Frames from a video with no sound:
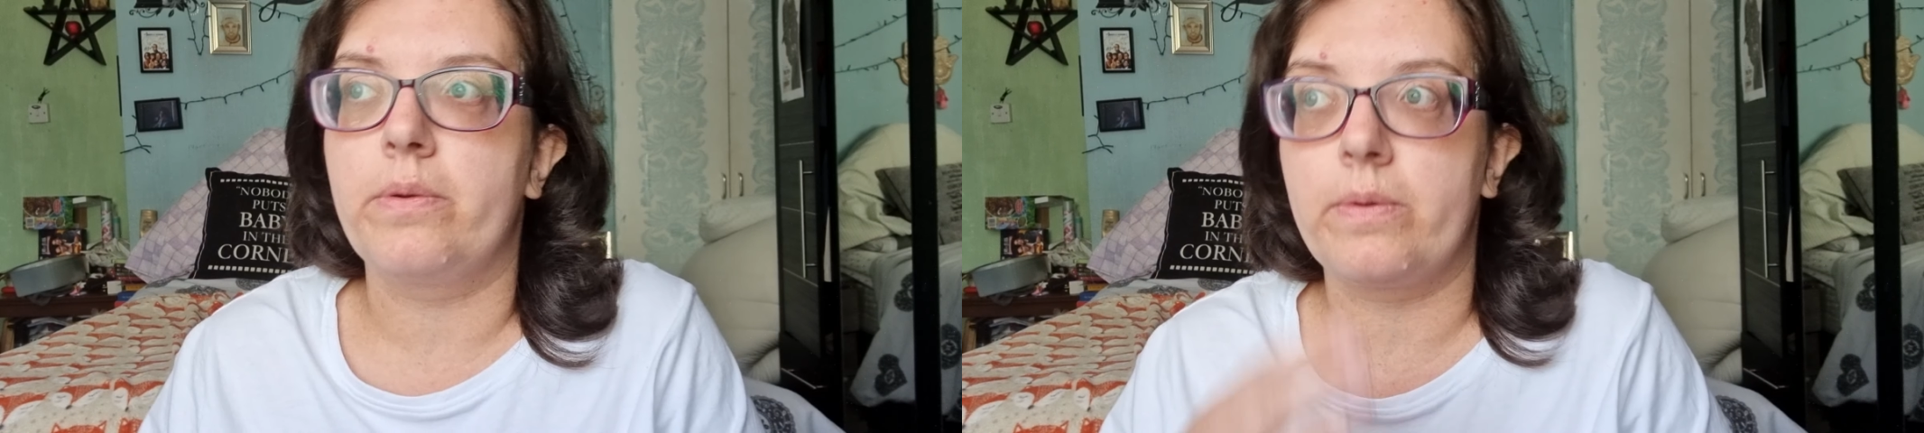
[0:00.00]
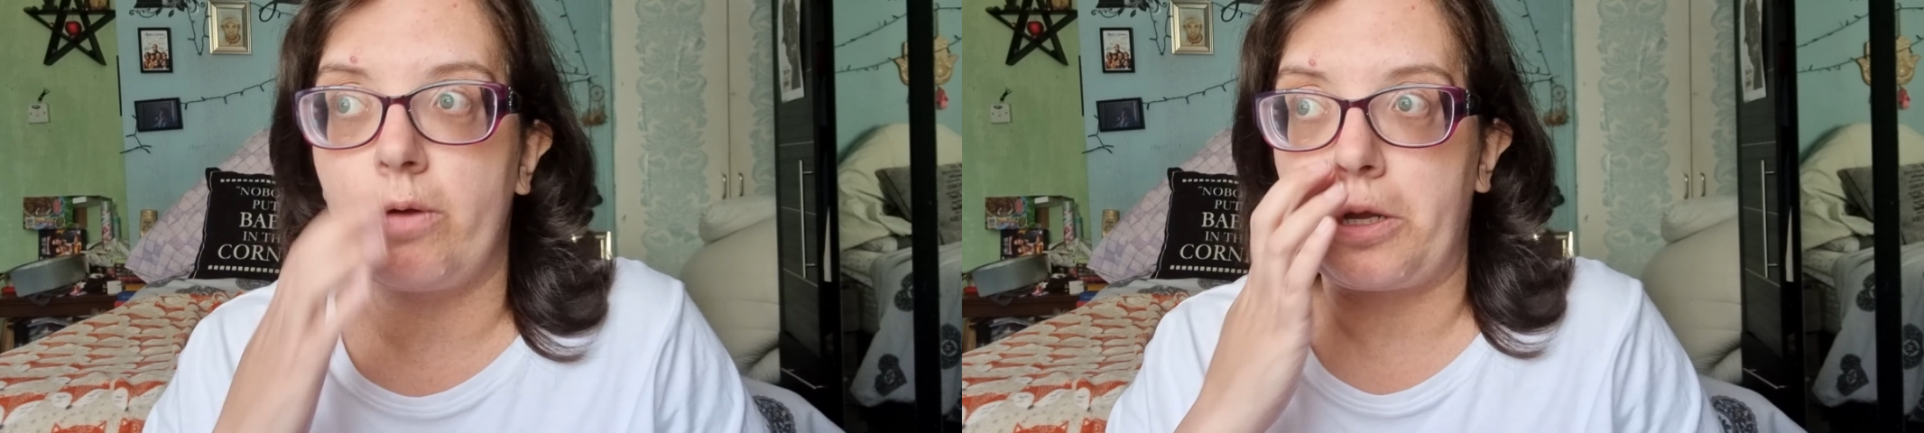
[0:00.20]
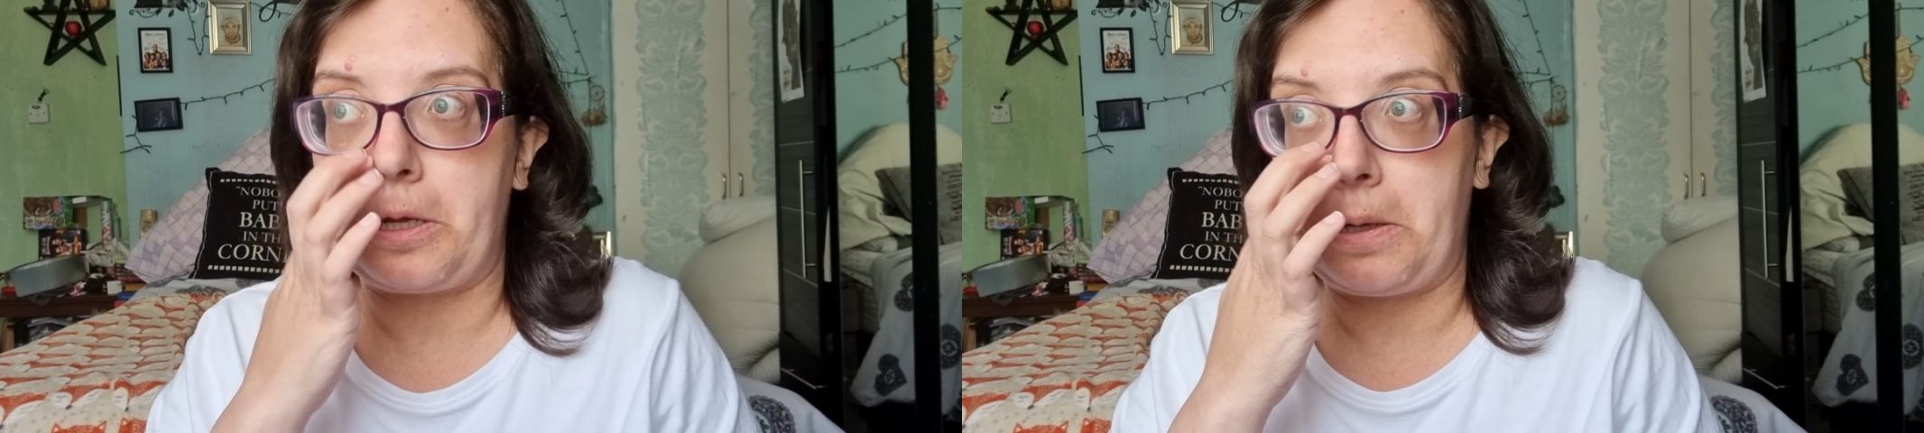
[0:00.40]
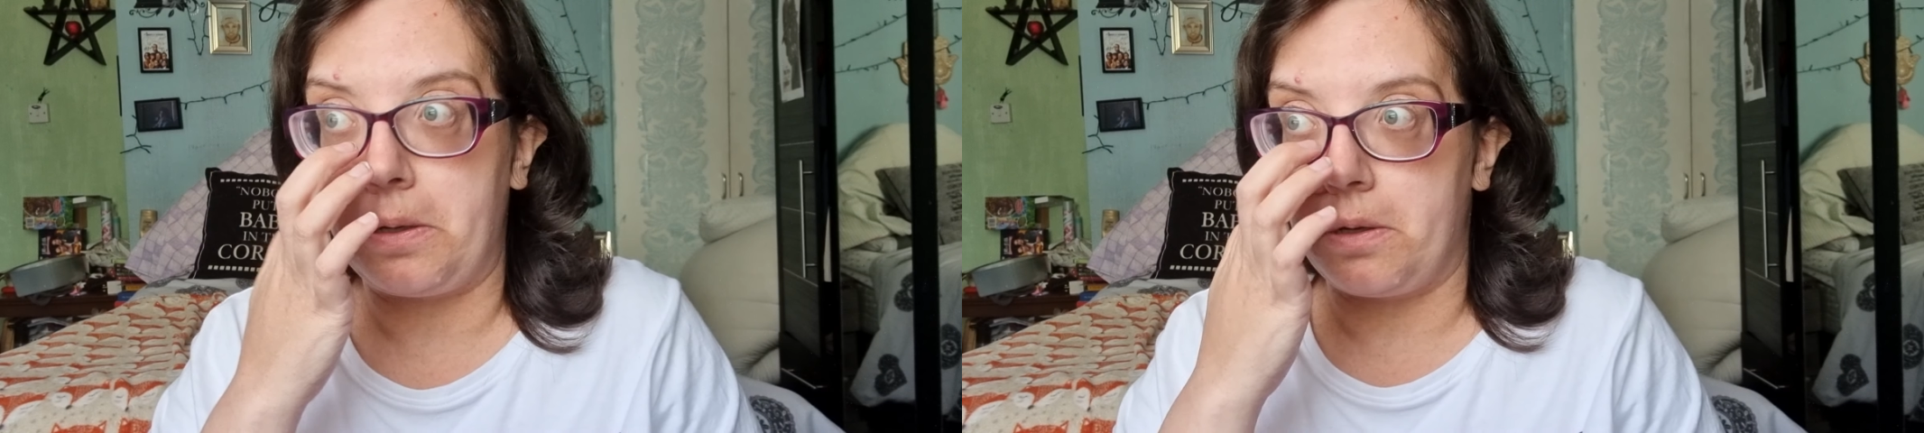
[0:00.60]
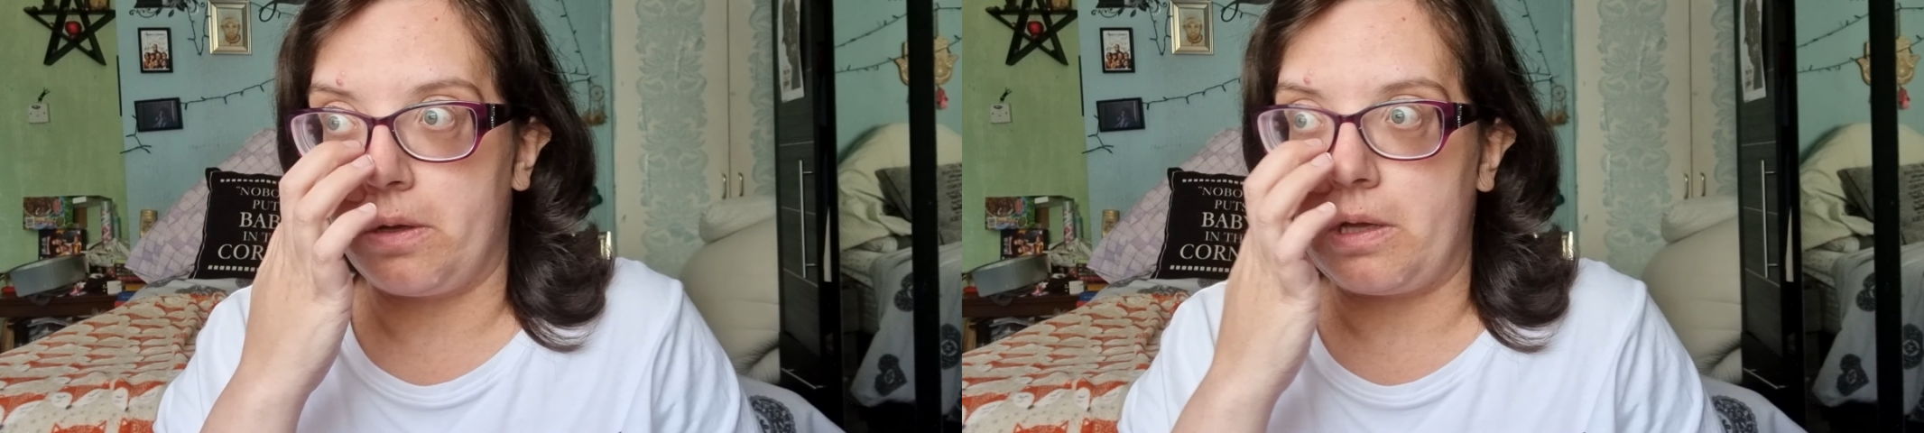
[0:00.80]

will want to go